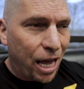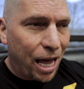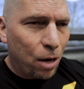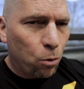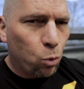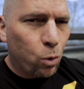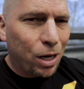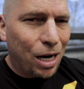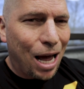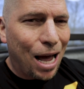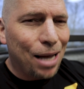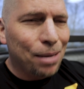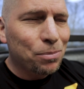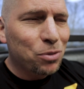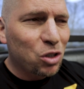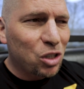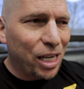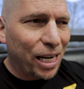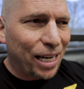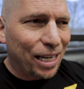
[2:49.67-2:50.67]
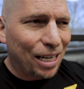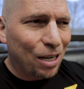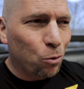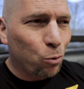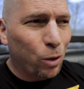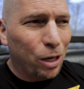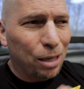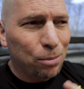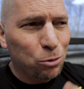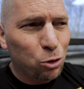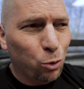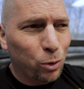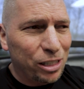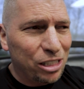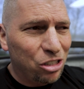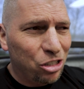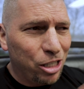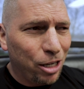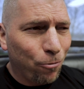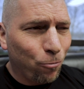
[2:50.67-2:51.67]
And what I'm saying and what I'm
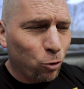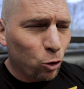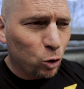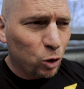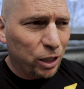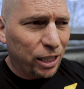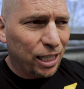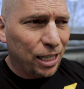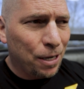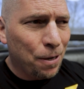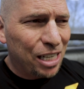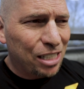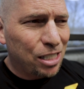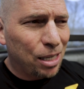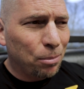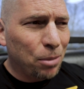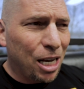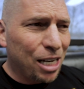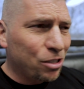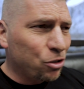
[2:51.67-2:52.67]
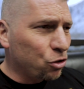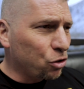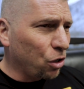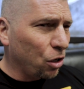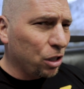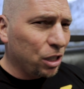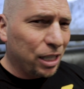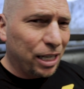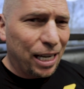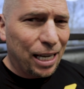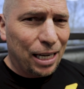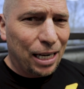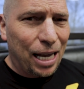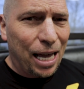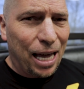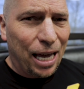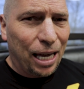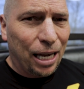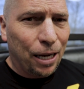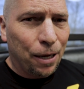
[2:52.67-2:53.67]
doing differently is I'm not starting at
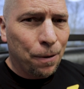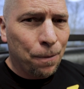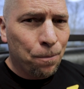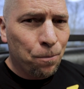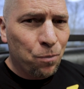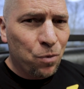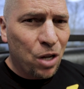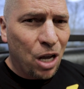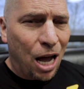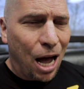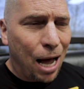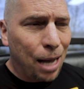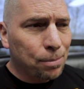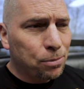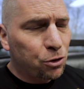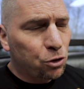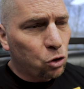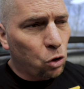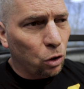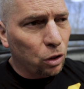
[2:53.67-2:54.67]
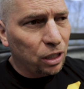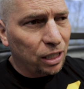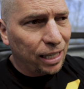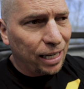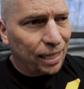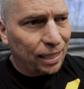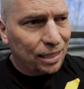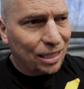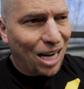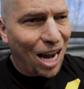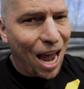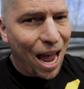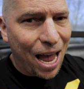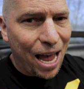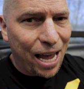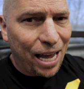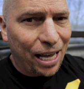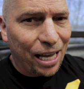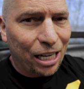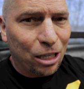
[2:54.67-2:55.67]
A. I'm starting at
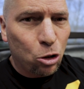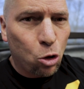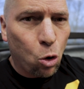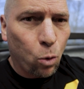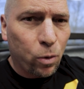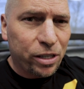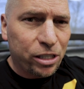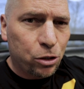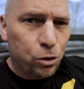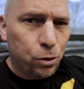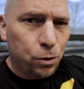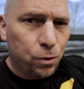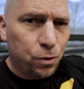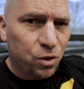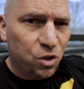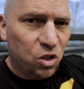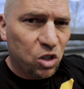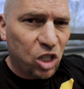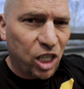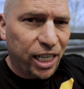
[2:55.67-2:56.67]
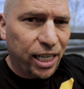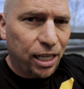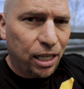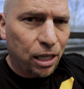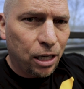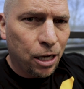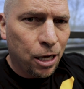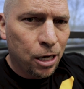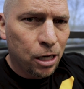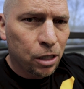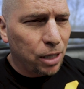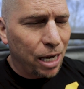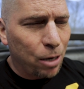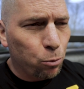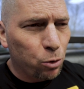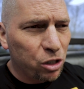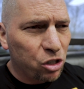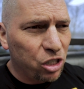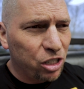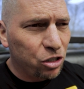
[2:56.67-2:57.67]
K and going to Z,
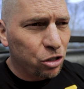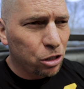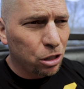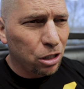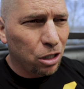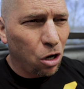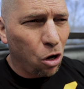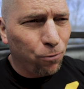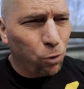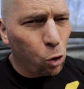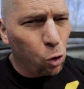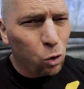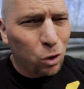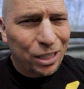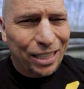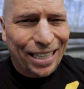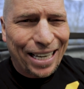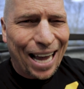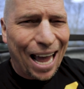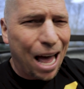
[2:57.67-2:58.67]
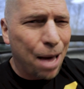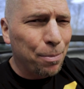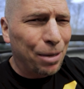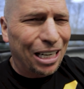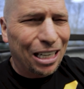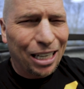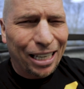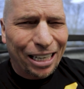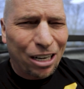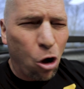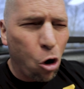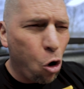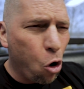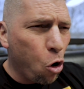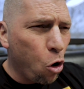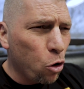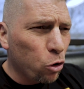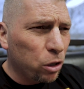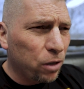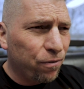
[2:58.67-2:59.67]
and we're teaching the whole gamut, like
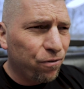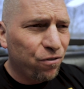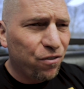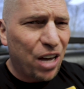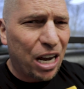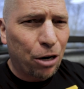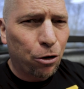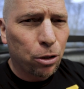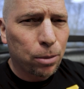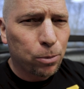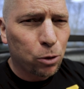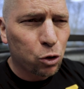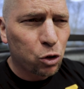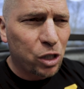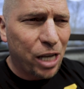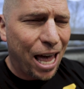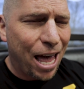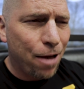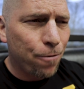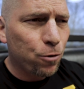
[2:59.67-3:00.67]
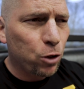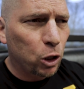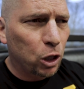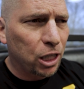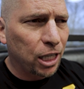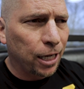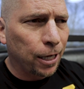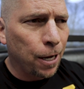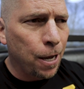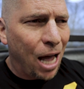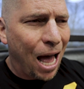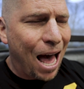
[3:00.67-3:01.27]
all the variables, everything.